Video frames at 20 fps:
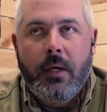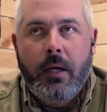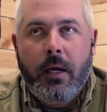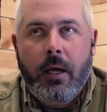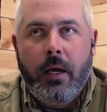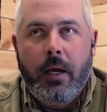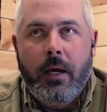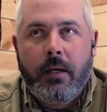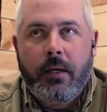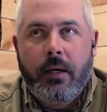
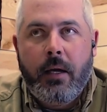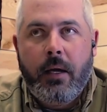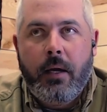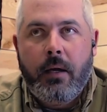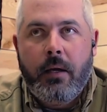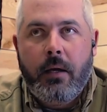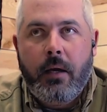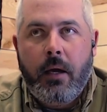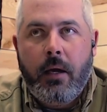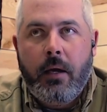
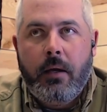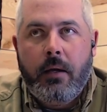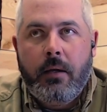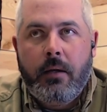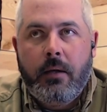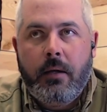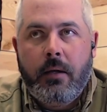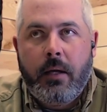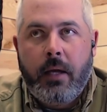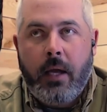
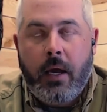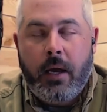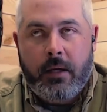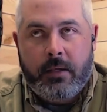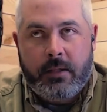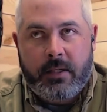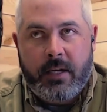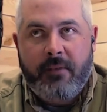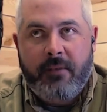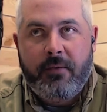
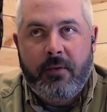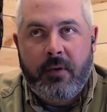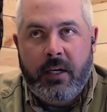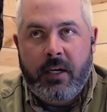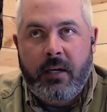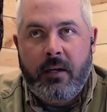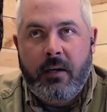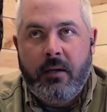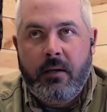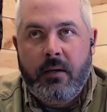It's
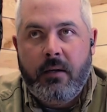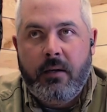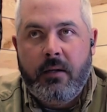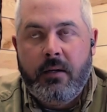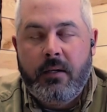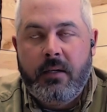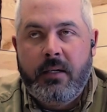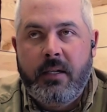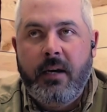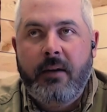definitely
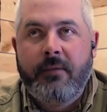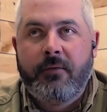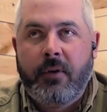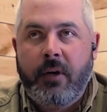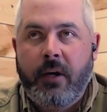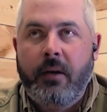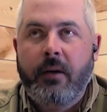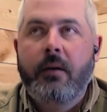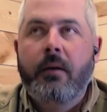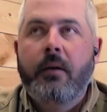
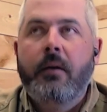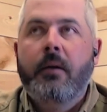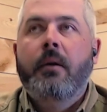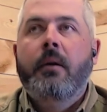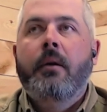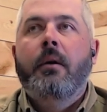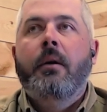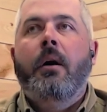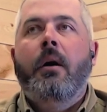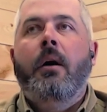different.
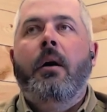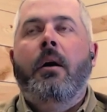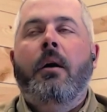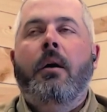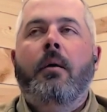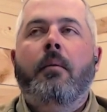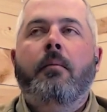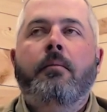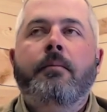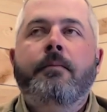
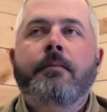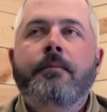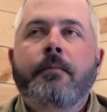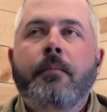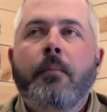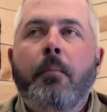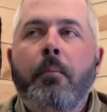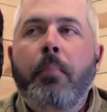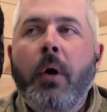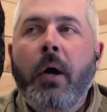
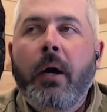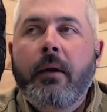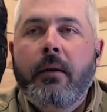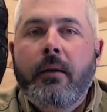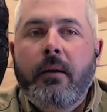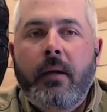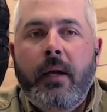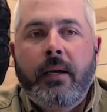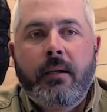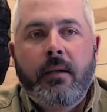But
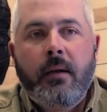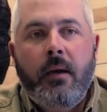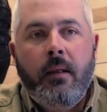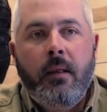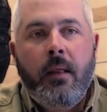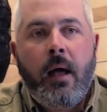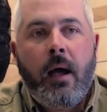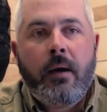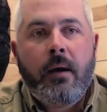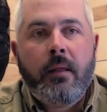like a
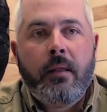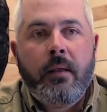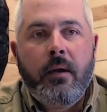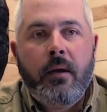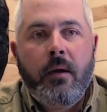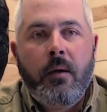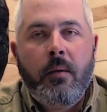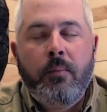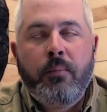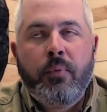lot of
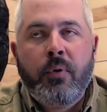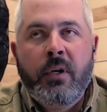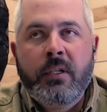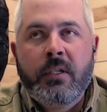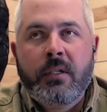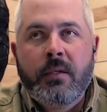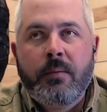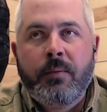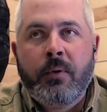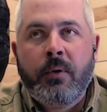the
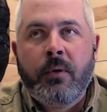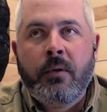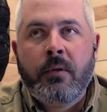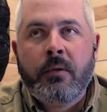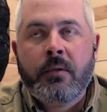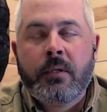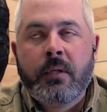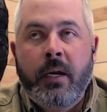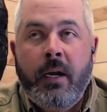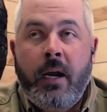
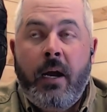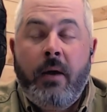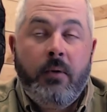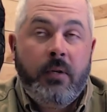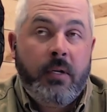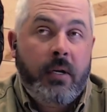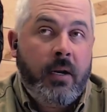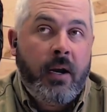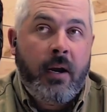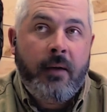principles, I